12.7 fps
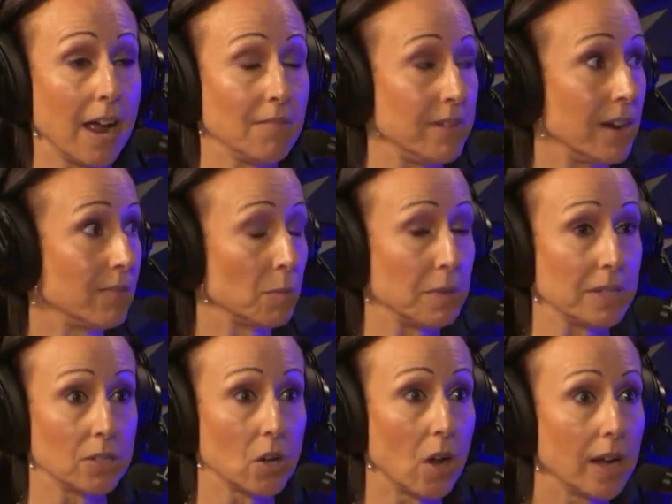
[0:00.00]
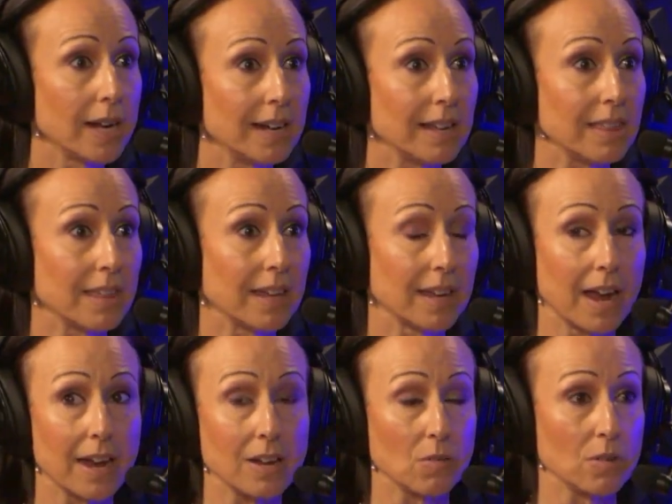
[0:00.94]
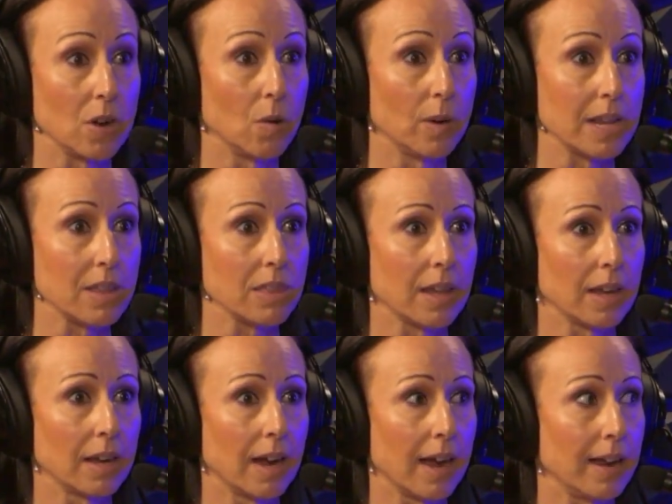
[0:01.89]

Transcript: I've never been taught anything, I don't know anything,